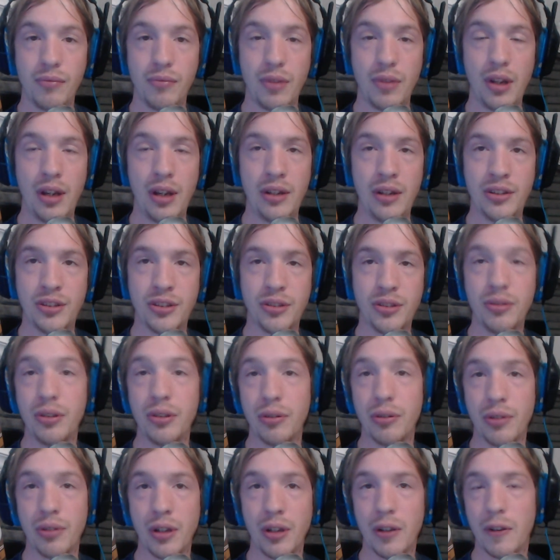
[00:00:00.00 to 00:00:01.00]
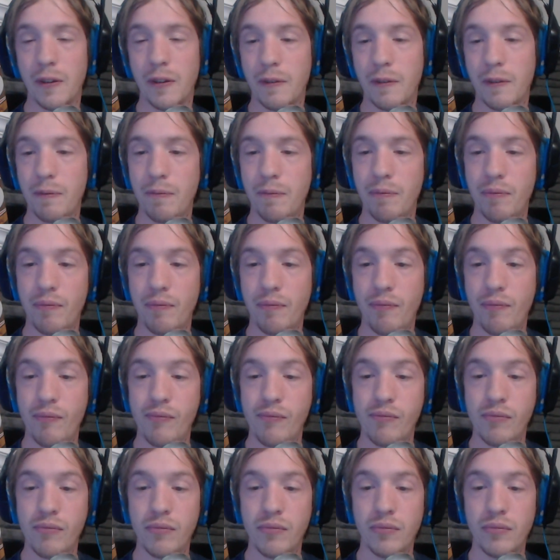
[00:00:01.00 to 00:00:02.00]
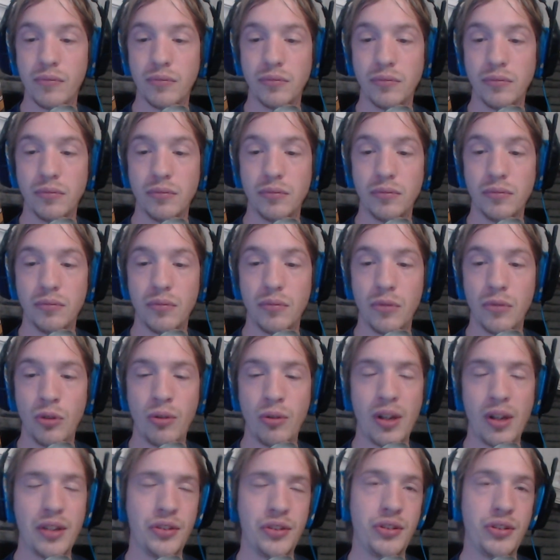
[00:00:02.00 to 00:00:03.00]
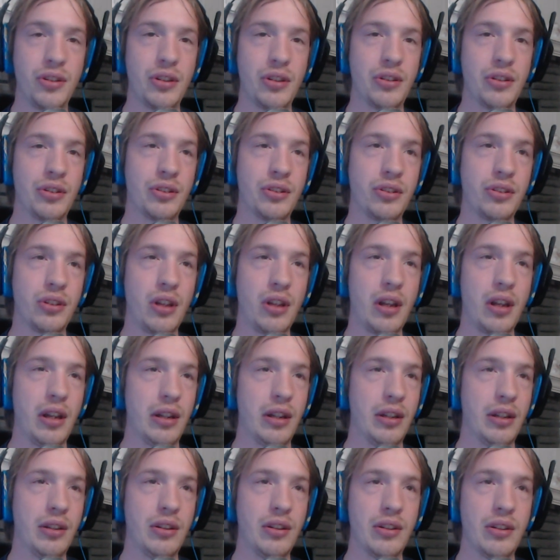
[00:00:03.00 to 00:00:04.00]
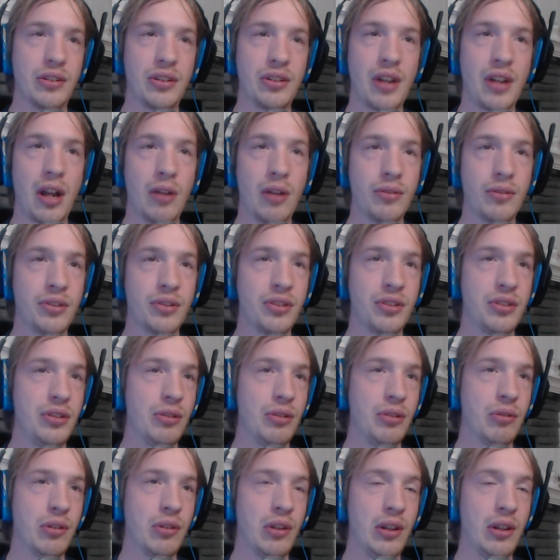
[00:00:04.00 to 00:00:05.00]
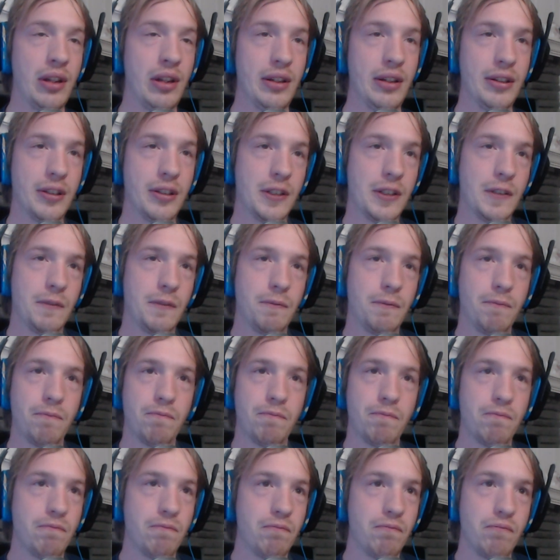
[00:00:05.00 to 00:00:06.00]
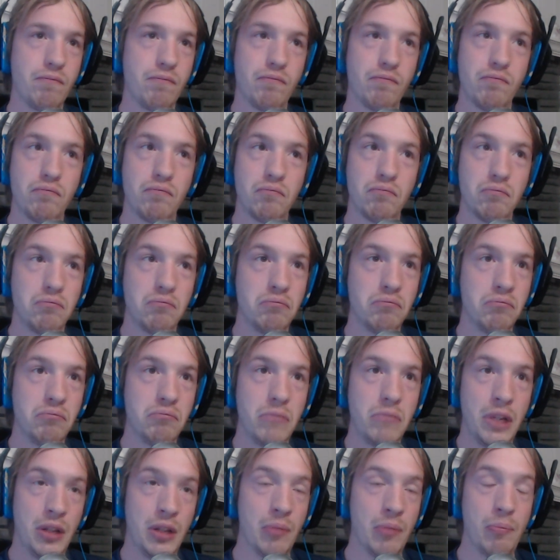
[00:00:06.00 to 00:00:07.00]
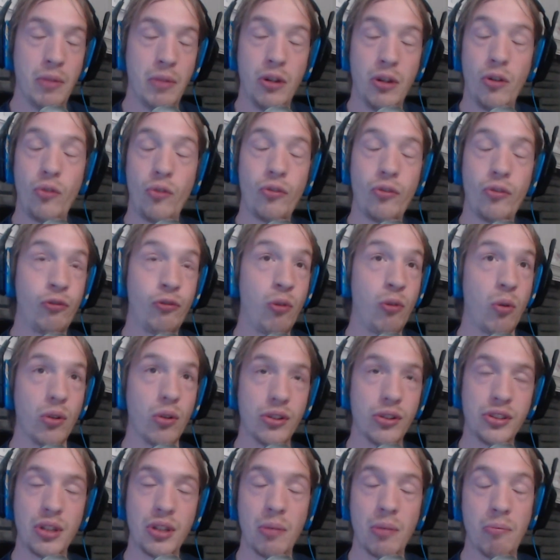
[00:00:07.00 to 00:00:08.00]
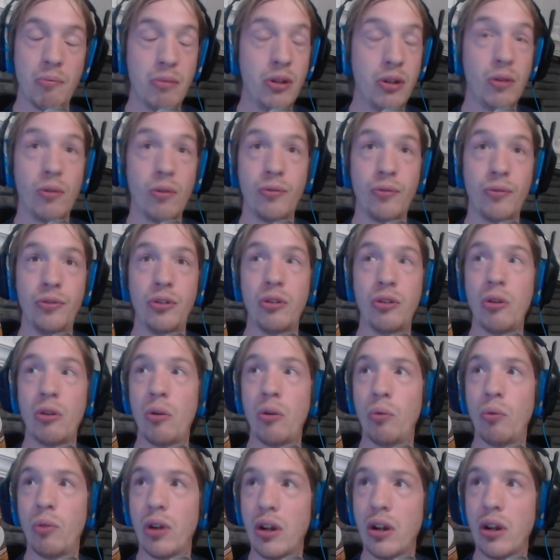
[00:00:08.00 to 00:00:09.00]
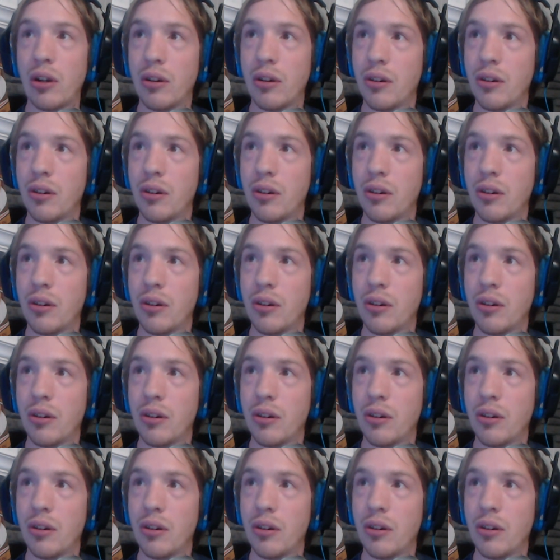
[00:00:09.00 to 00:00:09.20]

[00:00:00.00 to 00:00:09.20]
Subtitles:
A serial killer who has this house near a lake in the middle of a forest, in the middle of nowhere.